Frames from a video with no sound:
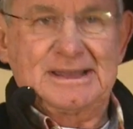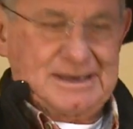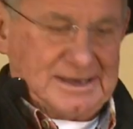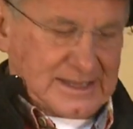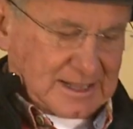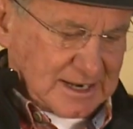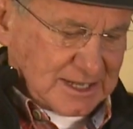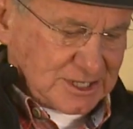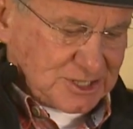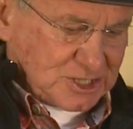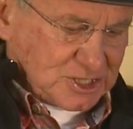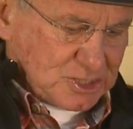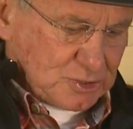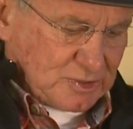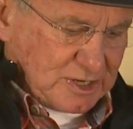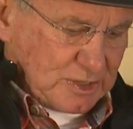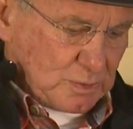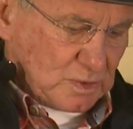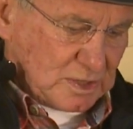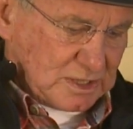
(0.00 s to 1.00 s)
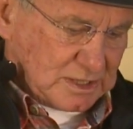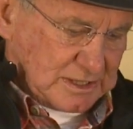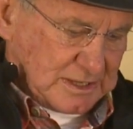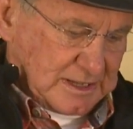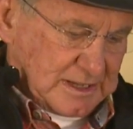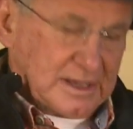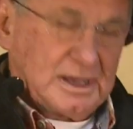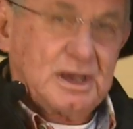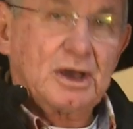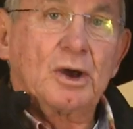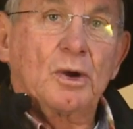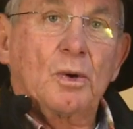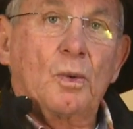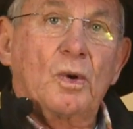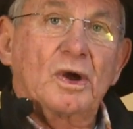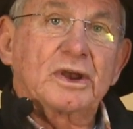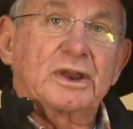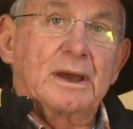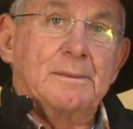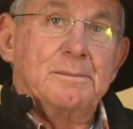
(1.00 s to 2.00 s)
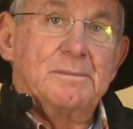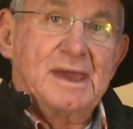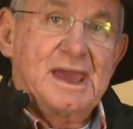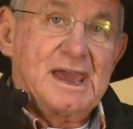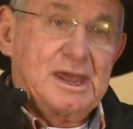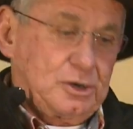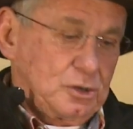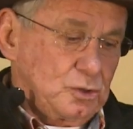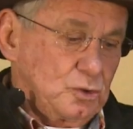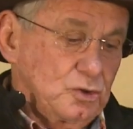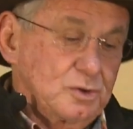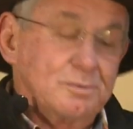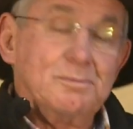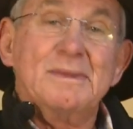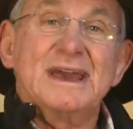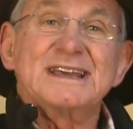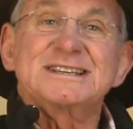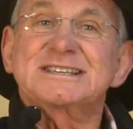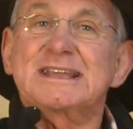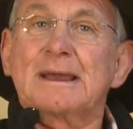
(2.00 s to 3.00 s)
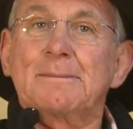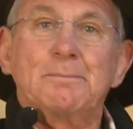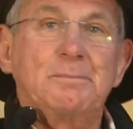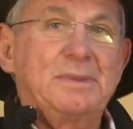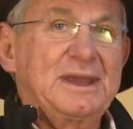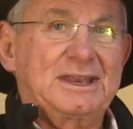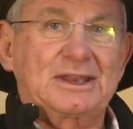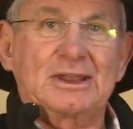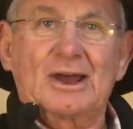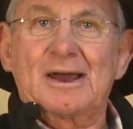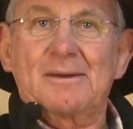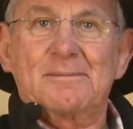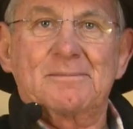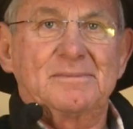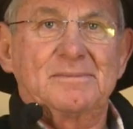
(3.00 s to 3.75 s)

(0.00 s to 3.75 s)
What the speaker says: Now, let's just read what a man who'd messed up big time.